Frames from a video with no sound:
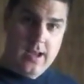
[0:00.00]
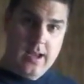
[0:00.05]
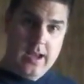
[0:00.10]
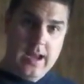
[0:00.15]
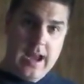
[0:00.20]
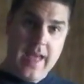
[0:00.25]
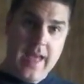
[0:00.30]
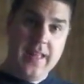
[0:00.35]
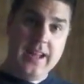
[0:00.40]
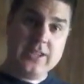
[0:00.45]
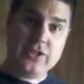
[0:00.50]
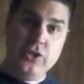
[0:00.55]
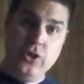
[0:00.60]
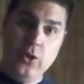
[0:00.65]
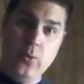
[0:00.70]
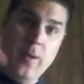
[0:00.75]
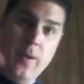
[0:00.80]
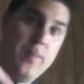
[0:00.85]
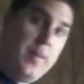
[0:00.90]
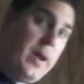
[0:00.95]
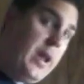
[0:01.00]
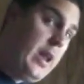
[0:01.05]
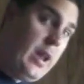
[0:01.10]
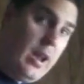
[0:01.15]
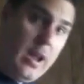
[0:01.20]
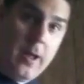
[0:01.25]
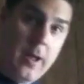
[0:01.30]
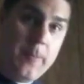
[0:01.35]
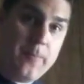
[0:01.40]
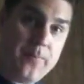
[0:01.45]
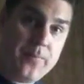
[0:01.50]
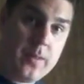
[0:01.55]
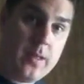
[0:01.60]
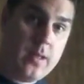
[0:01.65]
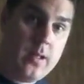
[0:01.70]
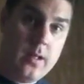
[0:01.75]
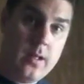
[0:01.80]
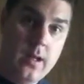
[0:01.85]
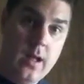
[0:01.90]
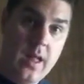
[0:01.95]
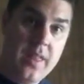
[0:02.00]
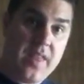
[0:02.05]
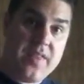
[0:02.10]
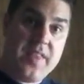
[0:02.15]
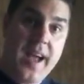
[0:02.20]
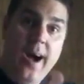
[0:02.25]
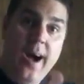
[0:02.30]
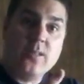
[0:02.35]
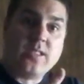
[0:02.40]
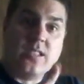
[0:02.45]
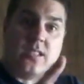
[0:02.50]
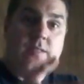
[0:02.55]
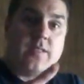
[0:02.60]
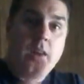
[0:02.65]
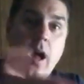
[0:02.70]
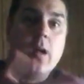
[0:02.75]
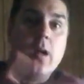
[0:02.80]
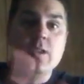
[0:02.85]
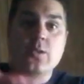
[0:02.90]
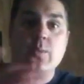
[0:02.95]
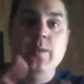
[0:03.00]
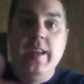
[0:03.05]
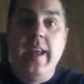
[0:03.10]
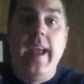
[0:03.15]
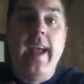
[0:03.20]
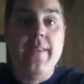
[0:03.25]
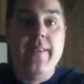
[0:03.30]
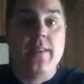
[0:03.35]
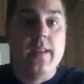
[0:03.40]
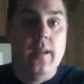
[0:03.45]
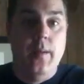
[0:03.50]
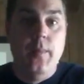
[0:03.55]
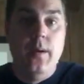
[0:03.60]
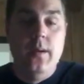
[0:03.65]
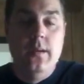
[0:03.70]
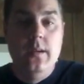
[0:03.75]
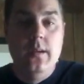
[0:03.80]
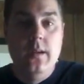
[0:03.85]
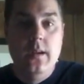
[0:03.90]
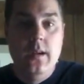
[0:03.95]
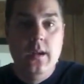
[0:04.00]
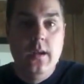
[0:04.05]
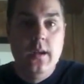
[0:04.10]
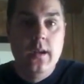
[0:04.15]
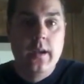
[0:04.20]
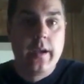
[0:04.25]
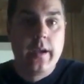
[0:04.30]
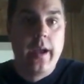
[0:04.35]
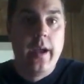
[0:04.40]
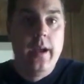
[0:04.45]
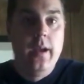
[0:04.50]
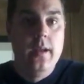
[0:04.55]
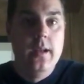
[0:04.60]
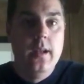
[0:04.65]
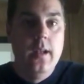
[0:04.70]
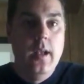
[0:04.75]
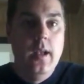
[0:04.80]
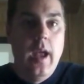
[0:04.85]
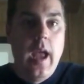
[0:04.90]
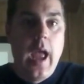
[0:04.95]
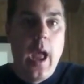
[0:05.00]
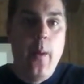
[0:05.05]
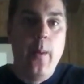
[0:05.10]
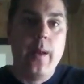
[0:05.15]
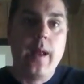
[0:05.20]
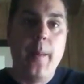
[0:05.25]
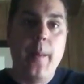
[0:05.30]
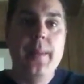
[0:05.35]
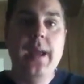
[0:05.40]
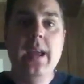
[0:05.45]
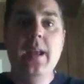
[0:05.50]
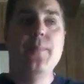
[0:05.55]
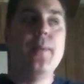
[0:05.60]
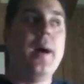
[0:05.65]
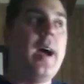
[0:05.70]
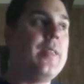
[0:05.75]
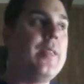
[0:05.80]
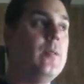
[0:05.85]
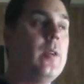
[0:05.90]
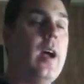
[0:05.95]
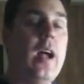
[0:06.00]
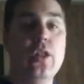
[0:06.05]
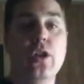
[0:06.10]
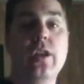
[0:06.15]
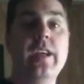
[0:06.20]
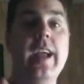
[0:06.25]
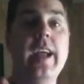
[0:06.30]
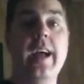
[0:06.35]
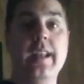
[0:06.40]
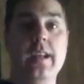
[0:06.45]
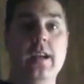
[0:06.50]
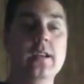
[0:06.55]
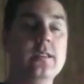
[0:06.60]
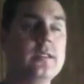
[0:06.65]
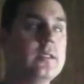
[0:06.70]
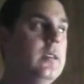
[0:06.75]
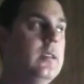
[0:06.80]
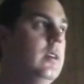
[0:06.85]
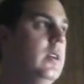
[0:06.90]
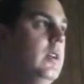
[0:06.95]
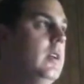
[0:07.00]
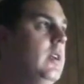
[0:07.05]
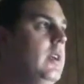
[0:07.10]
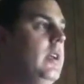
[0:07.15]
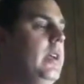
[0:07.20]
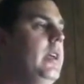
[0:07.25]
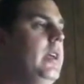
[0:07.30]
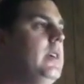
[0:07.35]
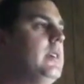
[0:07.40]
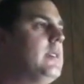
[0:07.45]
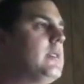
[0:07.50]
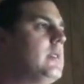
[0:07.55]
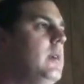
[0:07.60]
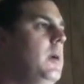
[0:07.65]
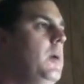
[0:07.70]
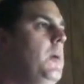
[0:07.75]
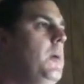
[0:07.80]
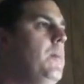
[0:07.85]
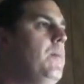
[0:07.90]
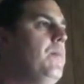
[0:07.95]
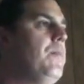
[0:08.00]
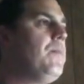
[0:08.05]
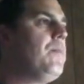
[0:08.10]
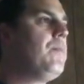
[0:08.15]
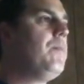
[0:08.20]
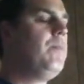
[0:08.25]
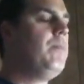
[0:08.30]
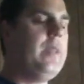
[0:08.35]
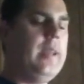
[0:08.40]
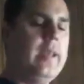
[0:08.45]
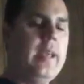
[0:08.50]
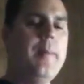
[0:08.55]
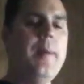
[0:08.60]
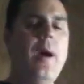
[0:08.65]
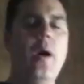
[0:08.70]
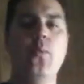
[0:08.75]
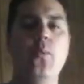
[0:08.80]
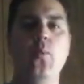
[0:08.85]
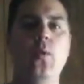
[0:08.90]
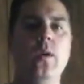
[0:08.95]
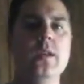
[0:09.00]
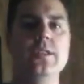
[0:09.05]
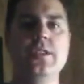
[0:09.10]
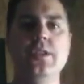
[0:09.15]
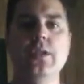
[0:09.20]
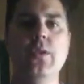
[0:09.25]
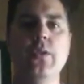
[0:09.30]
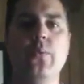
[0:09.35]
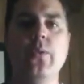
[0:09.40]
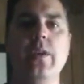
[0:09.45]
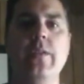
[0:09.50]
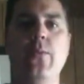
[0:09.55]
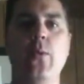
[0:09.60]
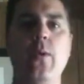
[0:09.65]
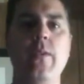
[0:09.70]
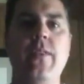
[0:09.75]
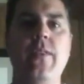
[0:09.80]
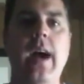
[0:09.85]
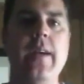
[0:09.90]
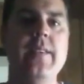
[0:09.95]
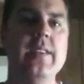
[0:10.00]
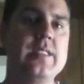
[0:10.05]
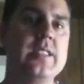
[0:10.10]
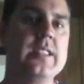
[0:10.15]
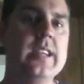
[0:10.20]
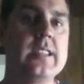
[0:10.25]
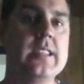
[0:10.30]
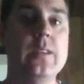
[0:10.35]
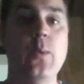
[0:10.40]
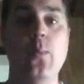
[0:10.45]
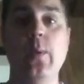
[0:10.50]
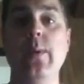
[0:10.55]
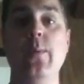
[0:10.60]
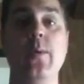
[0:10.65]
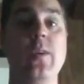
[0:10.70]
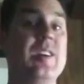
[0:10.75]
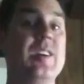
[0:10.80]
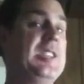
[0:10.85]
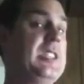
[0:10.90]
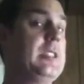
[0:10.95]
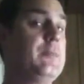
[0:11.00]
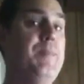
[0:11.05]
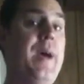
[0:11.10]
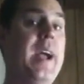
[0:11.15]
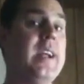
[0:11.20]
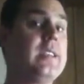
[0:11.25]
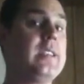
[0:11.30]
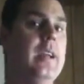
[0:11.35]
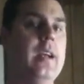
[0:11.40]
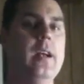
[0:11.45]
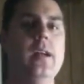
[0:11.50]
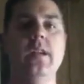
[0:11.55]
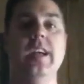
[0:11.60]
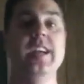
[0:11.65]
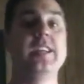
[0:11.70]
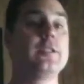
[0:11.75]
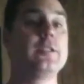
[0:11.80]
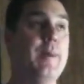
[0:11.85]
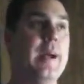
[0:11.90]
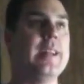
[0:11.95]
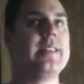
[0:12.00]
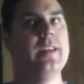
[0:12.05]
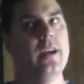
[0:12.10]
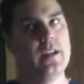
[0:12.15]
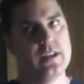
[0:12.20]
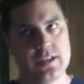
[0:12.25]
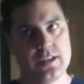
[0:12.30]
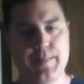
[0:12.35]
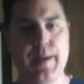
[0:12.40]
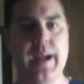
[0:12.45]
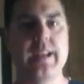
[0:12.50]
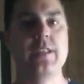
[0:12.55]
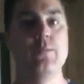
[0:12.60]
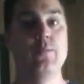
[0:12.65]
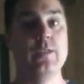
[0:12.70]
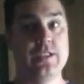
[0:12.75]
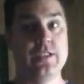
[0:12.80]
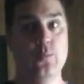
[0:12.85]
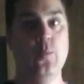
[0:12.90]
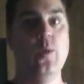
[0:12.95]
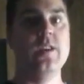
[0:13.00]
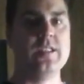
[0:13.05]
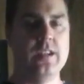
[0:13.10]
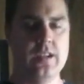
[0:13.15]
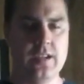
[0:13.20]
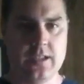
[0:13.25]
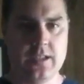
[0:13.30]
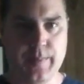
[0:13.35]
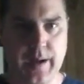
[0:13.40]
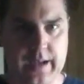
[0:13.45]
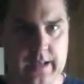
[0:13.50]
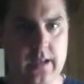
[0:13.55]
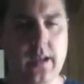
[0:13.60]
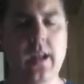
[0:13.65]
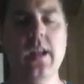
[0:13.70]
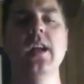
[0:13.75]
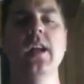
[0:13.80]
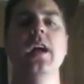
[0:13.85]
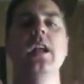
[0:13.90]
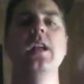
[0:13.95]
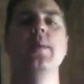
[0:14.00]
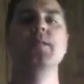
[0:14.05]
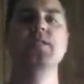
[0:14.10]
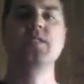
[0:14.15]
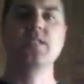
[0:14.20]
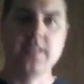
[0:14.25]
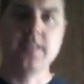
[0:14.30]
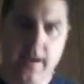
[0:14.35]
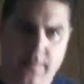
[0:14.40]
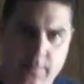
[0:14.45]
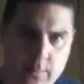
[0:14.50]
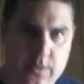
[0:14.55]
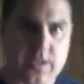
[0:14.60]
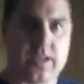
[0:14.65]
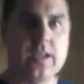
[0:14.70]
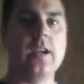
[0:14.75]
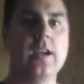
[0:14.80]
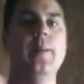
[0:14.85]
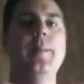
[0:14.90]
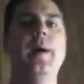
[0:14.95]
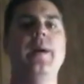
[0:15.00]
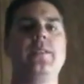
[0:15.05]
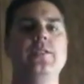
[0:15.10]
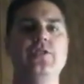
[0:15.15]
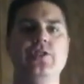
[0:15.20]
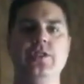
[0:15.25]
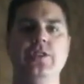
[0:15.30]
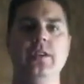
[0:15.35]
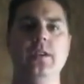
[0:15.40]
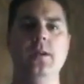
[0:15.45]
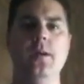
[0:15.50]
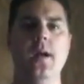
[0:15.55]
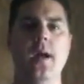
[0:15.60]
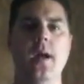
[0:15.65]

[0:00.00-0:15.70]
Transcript: And that's you and me. The thousands of dollars we gave them. Okay? And what I mean by they're not looking at us is they came out with 1, 2, 3, 4, 5, and 6, and we were expect the unexpected, which was unexpected. Number 7 was going to come out this year.